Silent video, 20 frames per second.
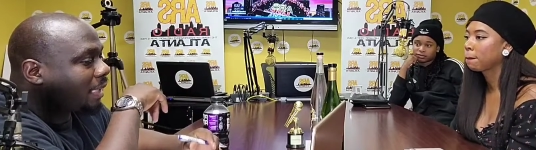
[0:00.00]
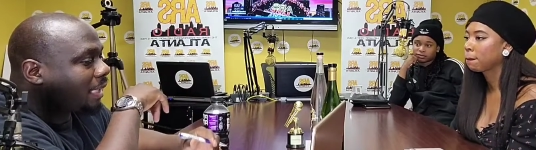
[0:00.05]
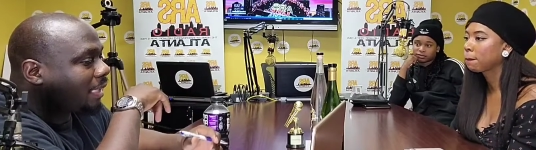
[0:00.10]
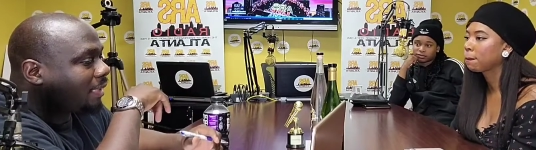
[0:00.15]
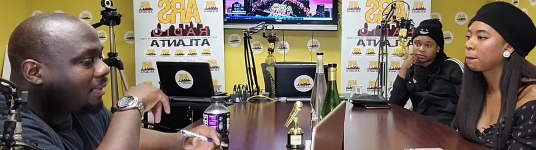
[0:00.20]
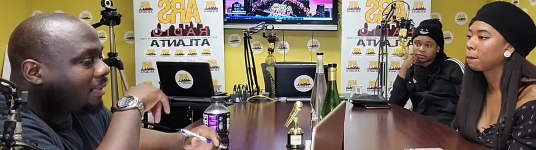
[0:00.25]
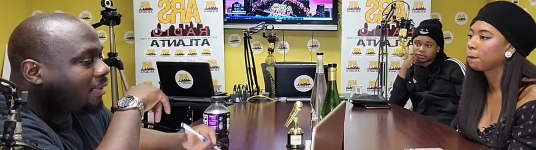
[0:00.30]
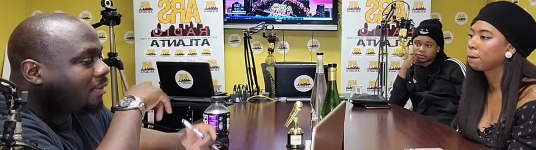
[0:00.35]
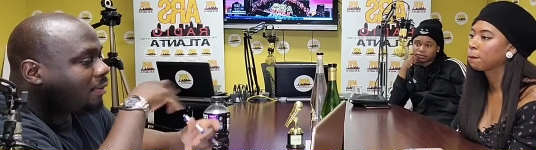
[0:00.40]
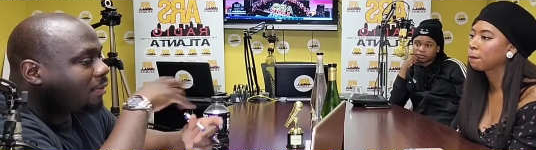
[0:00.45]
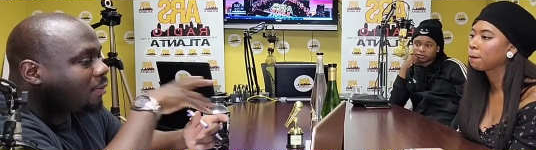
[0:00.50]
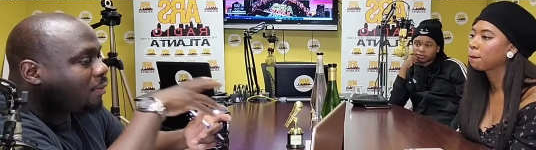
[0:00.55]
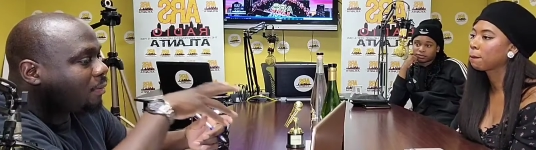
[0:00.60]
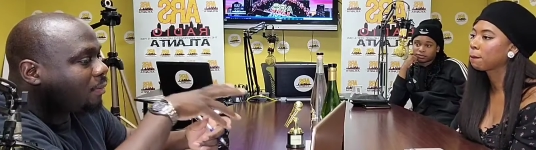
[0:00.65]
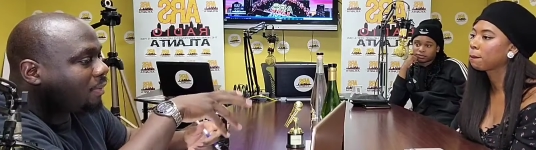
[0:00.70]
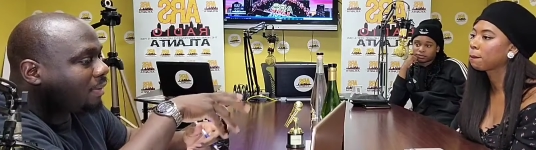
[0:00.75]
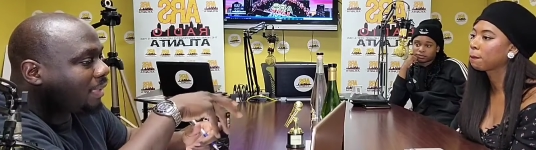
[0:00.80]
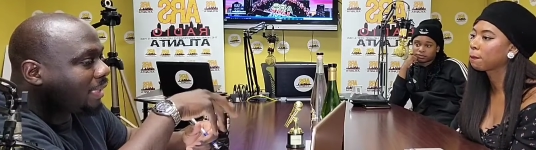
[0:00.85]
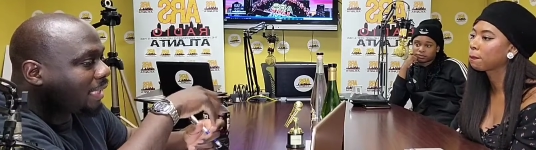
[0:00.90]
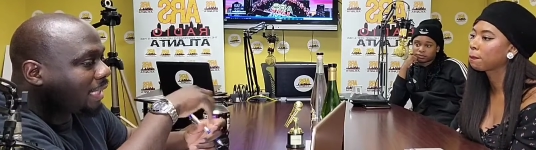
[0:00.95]
Speaker 1: Like she cool
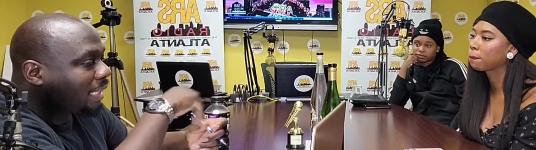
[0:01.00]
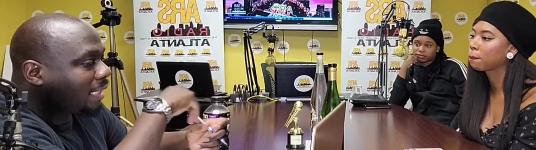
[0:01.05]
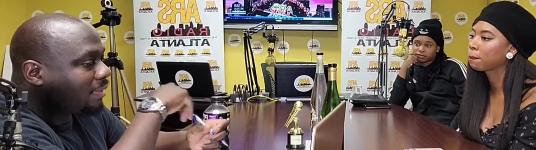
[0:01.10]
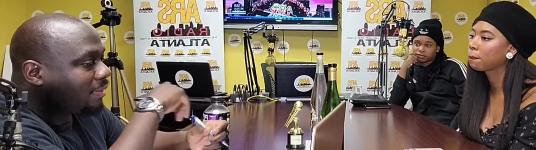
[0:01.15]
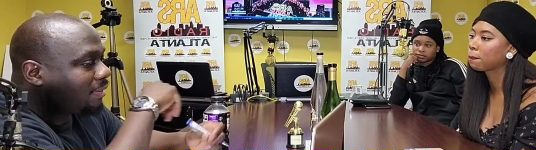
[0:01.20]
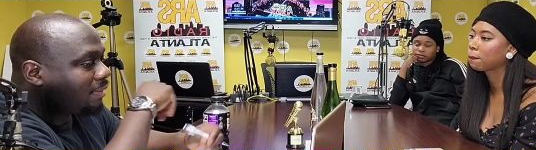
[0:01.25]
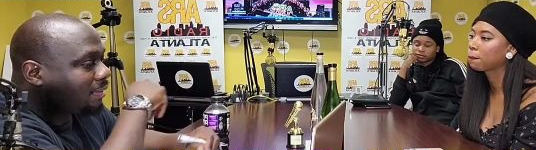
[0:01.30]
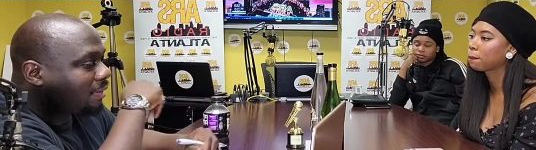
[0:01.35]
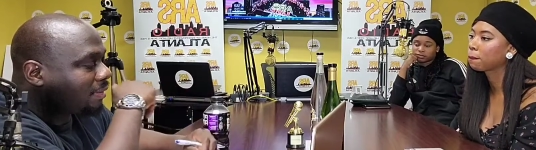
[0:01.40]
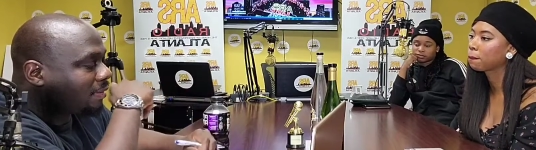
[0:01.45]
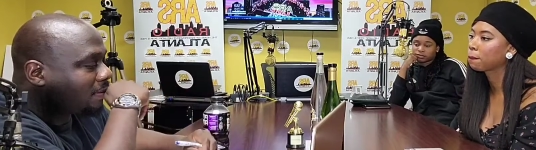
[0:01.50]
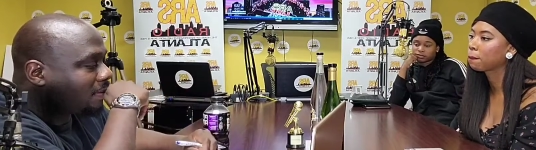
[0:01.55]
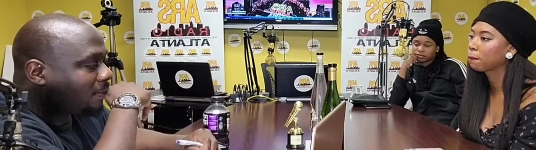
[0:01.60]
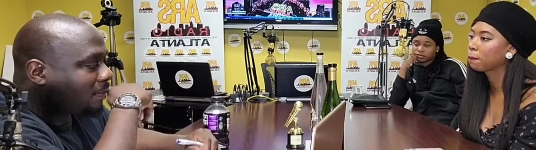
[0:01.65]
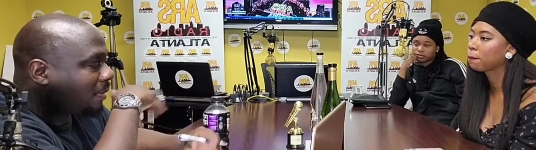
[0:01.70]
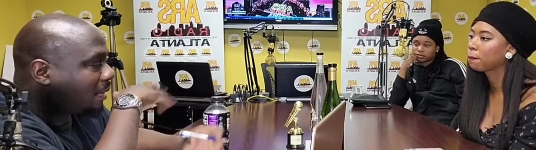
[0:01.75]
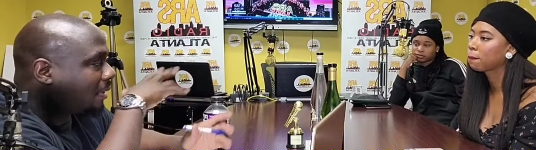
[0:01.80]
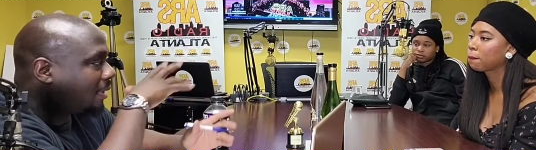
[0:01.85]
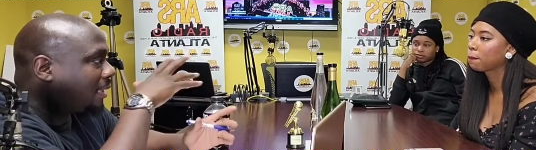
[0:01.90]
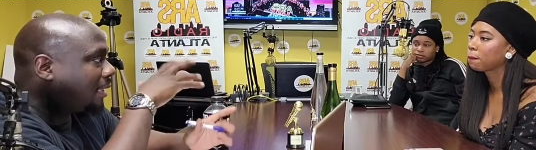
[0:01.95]
with the guys and the girls,
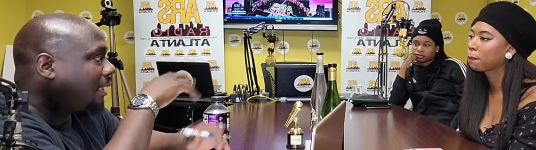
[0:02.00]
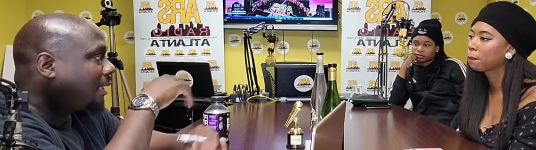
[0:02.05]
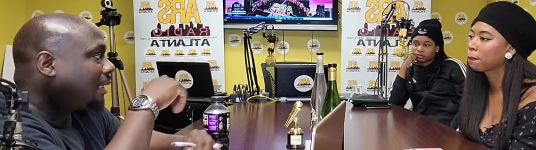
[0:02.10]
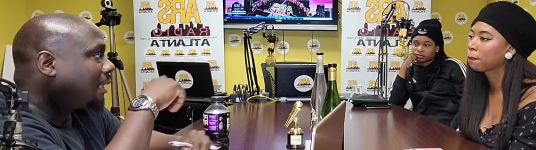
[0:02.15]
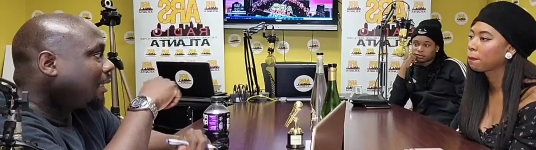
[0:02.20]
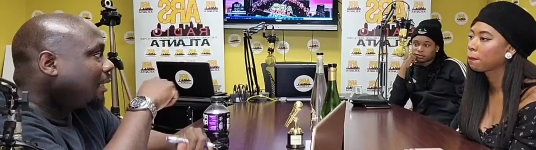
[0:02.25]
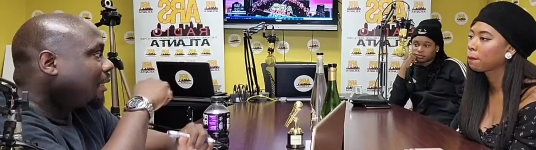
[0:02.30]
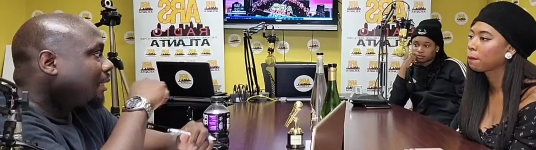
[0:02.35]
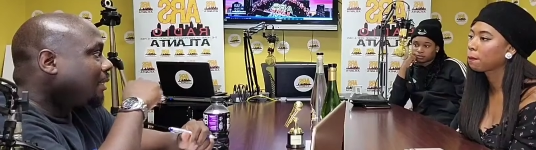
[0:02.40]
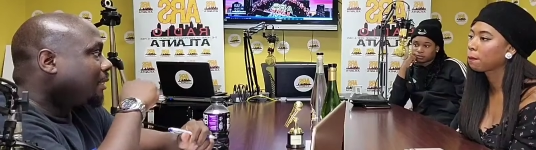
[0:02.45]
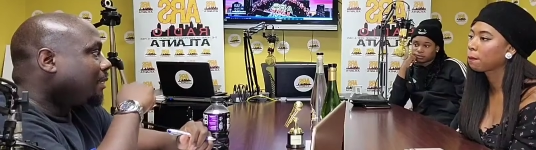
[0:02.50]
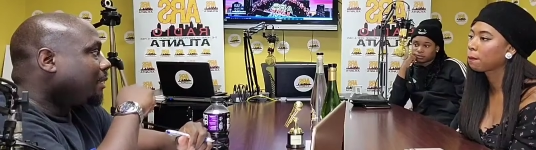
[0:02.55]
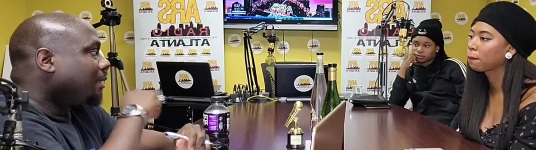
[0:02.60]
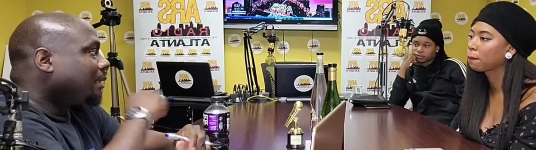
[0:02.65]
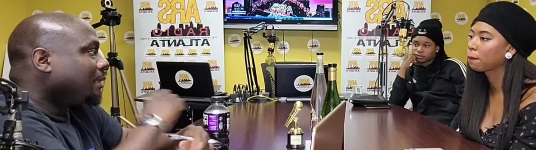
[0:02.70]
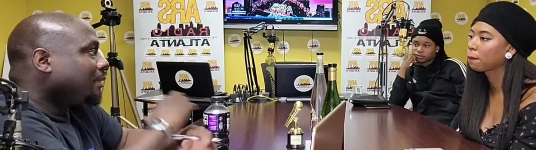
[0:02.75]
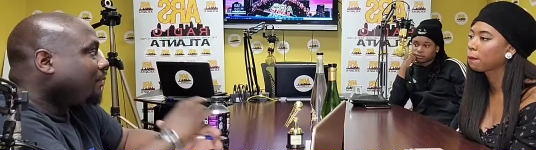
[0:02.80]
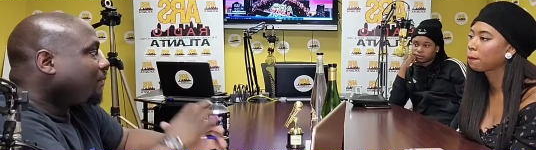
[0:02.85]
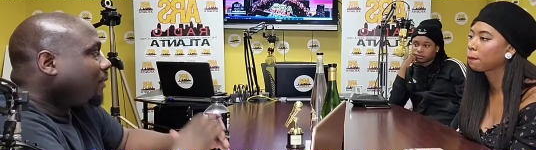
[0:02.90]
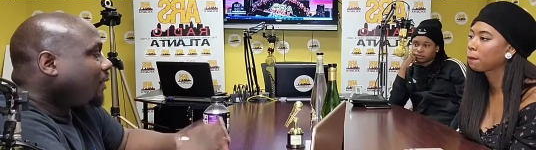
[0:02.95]
but she
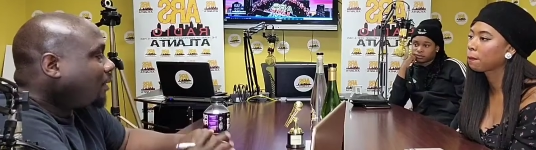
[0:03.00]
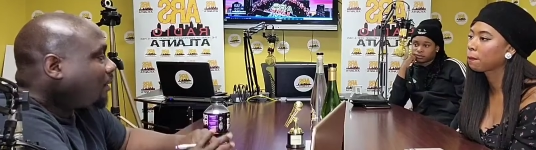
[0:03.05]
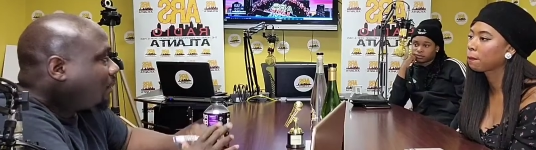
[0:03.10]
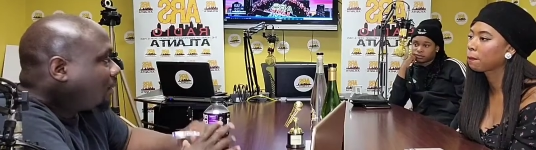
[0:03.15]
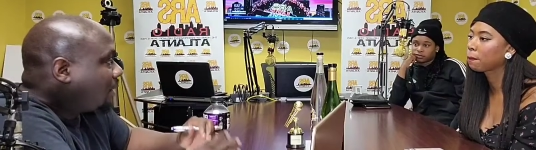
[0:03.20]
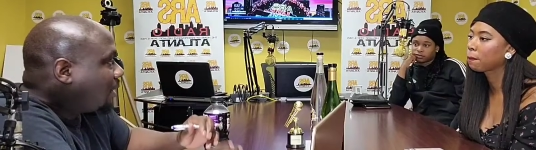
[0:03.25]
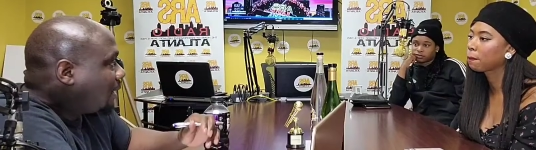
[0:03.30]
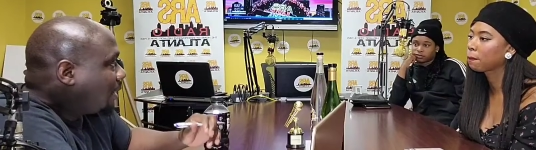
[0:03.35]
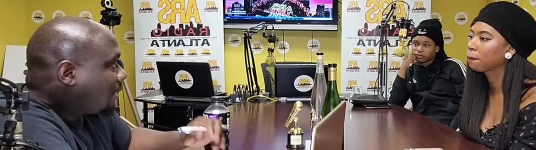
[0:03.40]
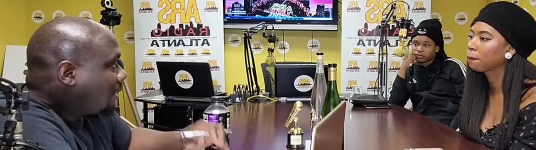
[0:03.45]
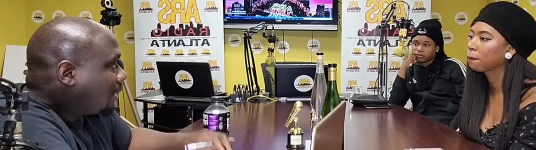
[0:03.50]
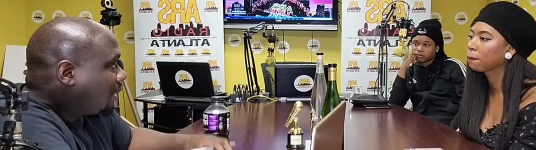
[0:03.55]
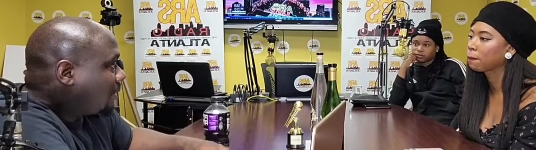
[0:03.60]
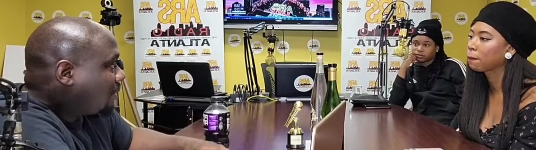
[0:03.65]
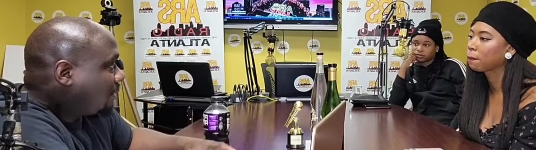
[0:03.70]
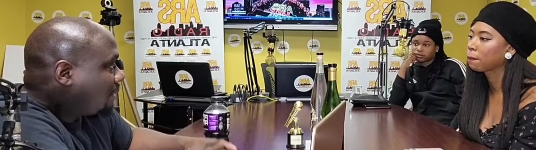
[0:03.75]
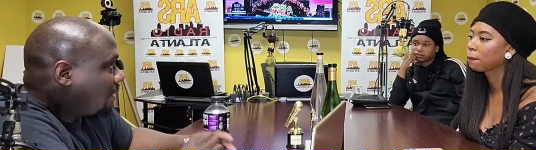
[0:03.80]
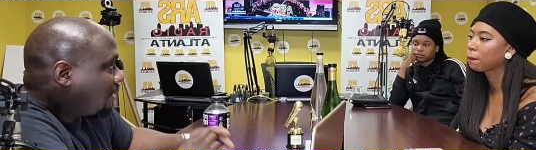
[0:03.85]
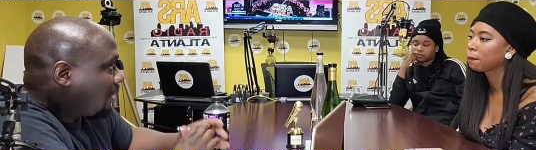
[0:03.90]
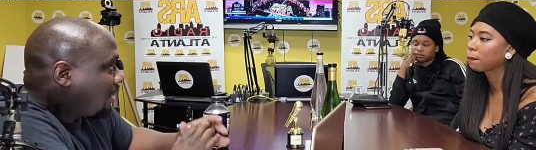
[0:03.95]
didn't fuck with niggas
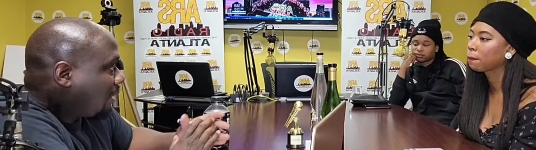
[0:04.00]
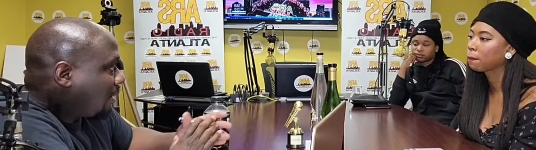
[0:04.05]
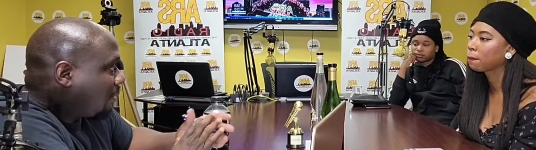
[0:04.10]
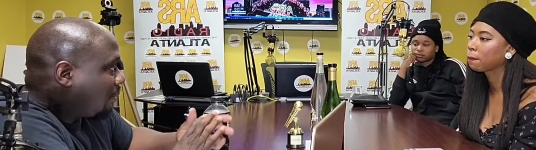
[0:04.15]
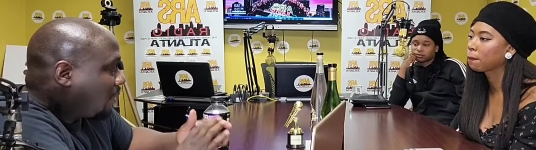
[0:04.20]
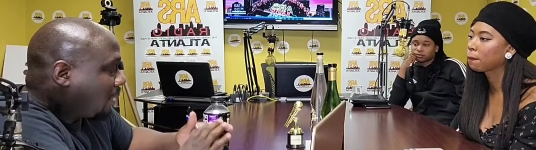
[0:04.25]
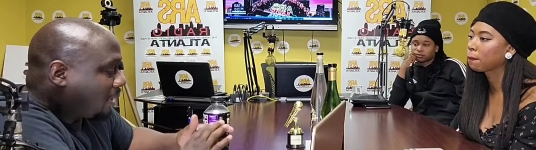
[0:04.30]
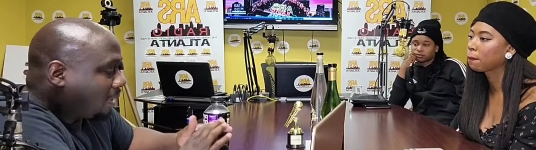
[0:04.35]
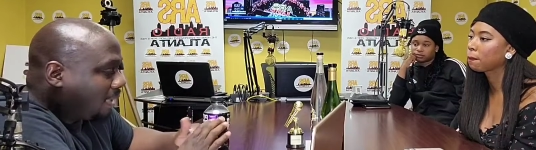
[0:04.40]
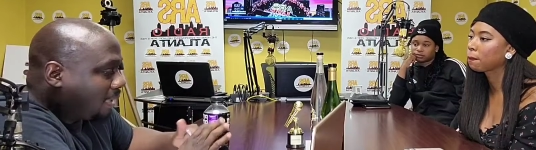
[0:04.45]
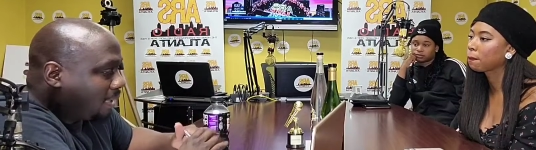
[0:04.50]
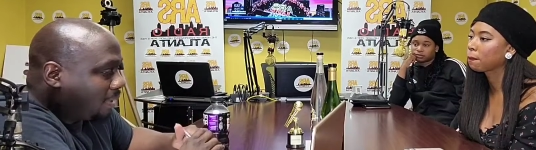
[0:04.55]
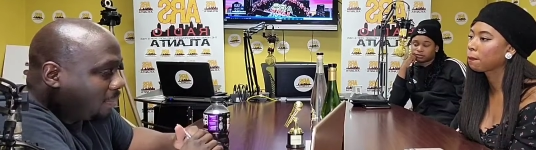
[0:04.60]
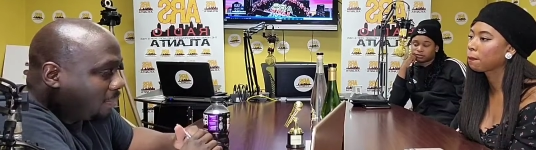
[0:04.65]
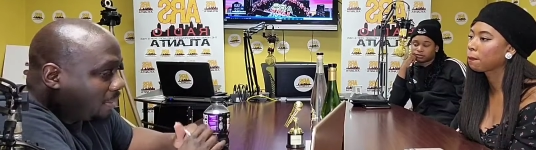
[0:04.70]
after she got with my daddy.